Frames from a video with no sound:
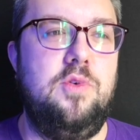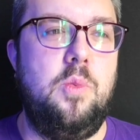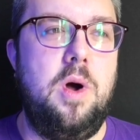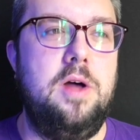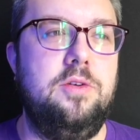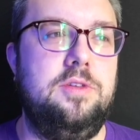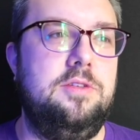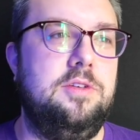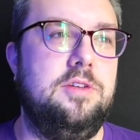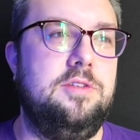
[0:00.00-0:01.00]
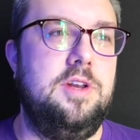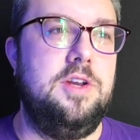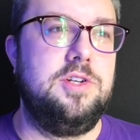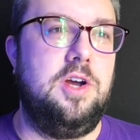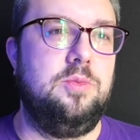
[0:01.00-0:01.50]
for what else this could
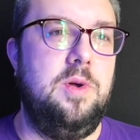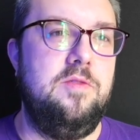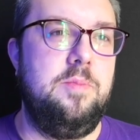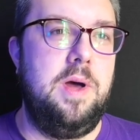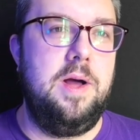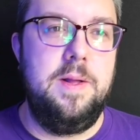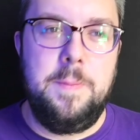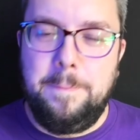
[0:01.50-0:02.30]
synergize with, but